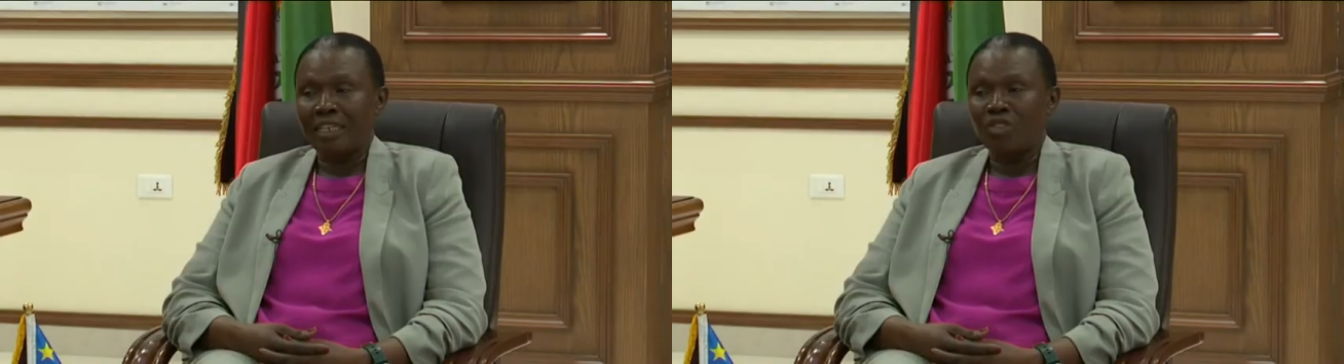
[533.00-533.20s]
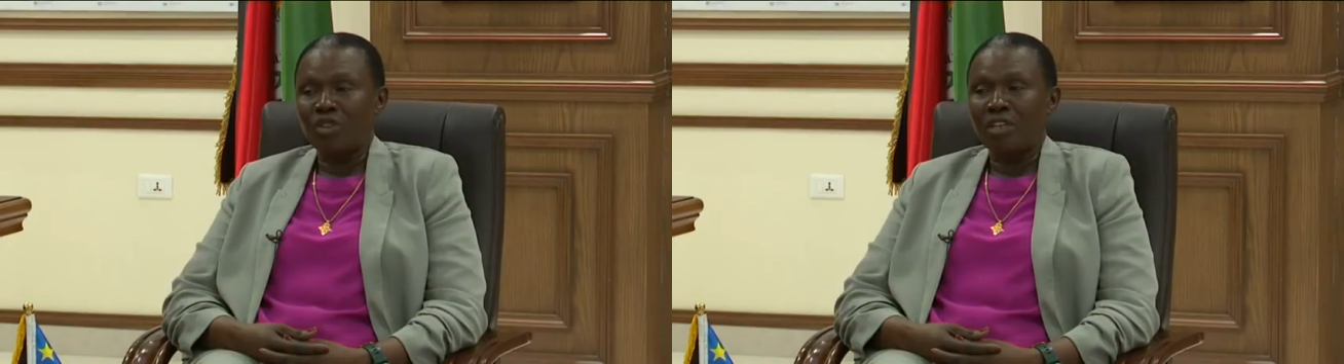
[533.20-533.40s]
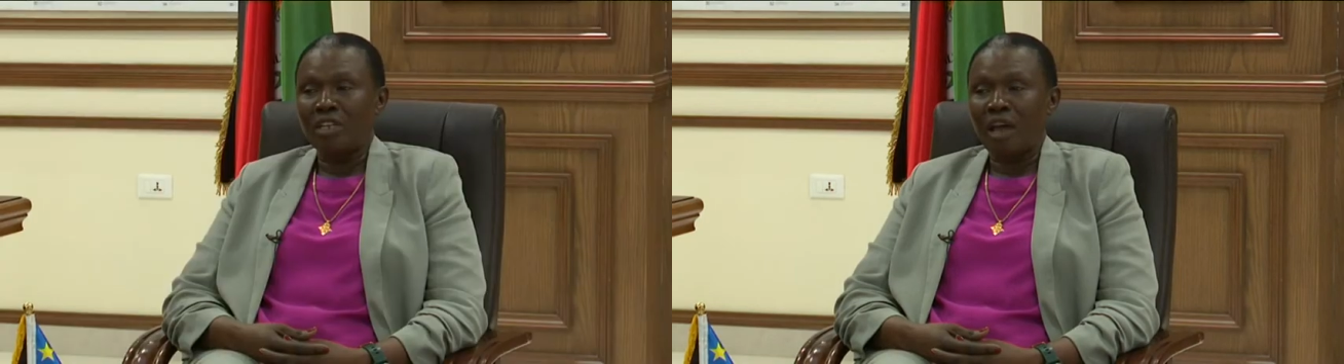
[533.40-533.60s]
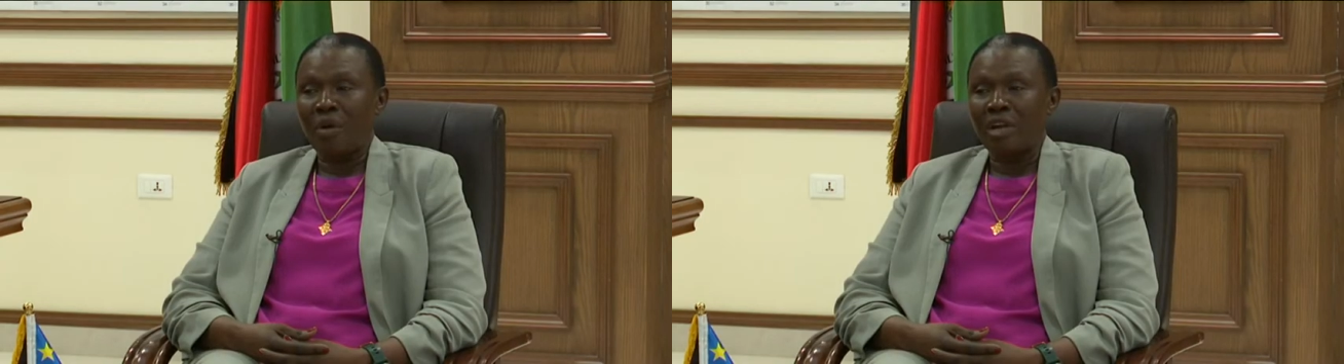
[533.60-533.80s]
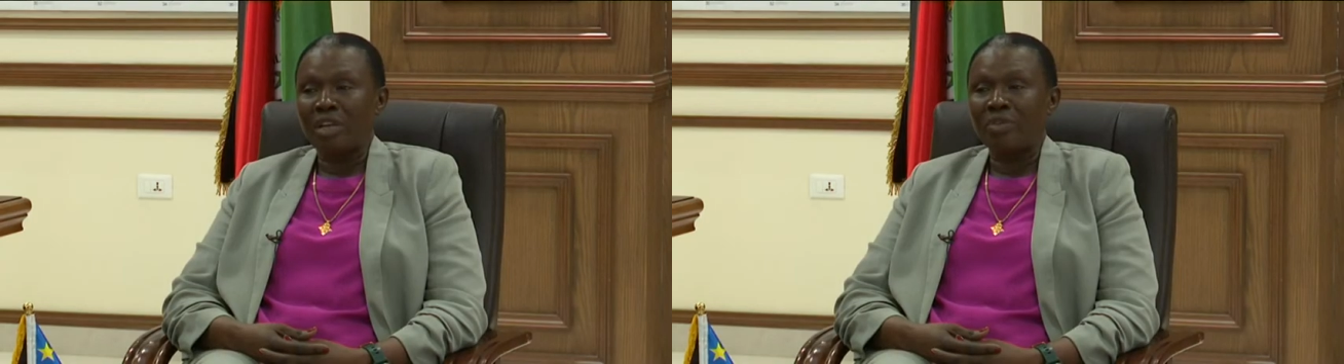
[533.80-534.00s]
not in
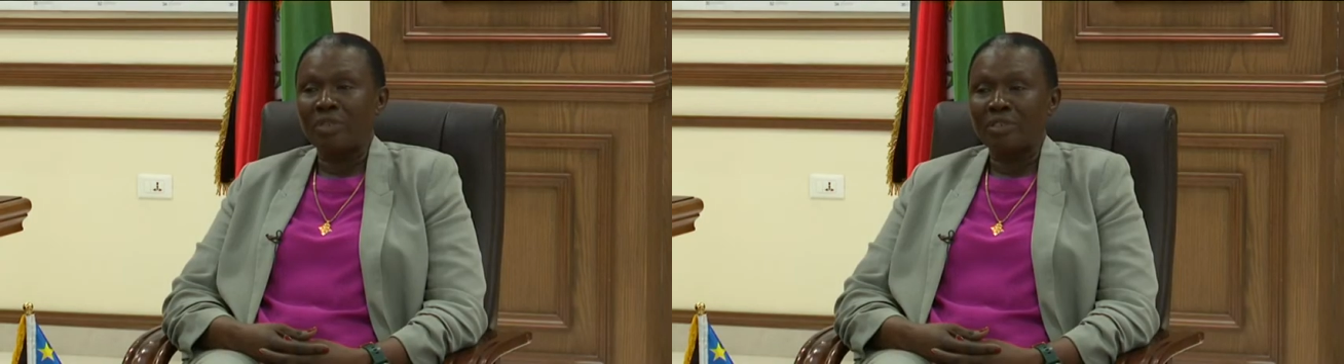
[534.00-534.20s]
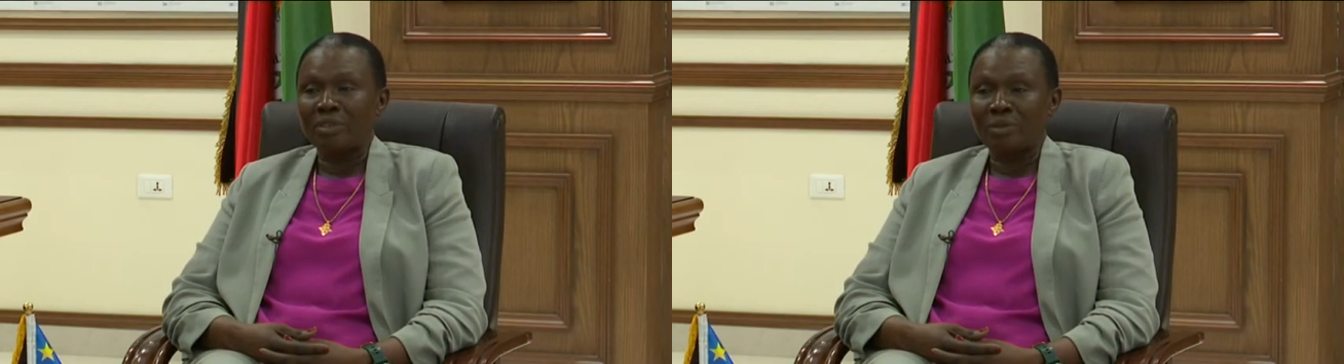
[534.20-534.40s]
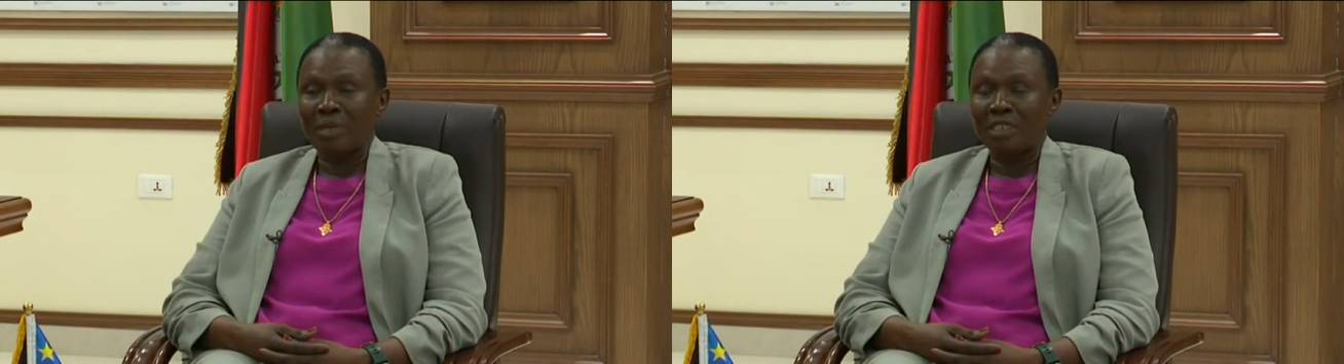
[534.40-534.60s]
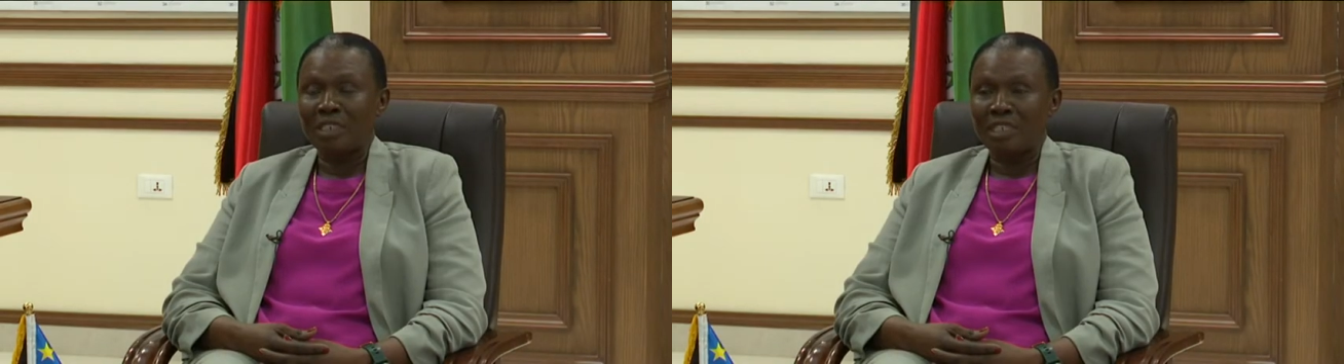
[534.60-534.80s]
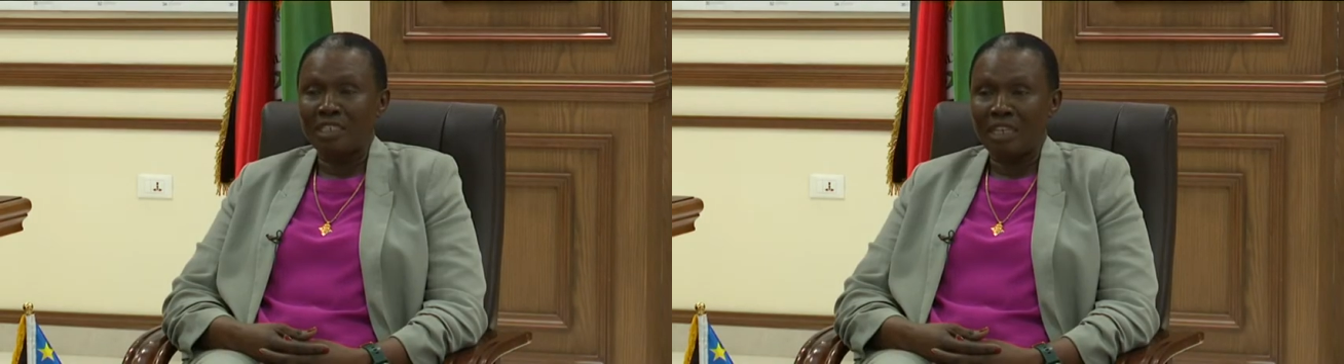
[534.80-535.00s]
our interest to
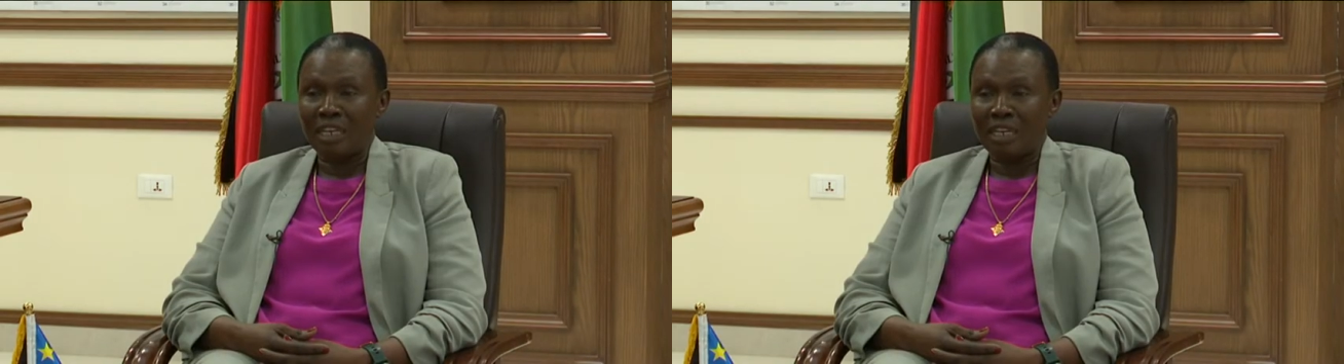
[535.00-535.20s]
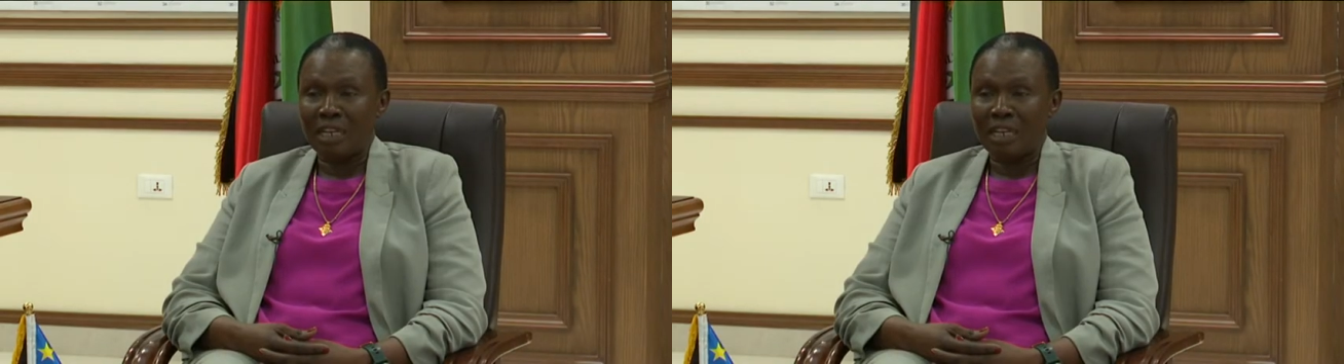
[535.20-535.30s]
actually delay.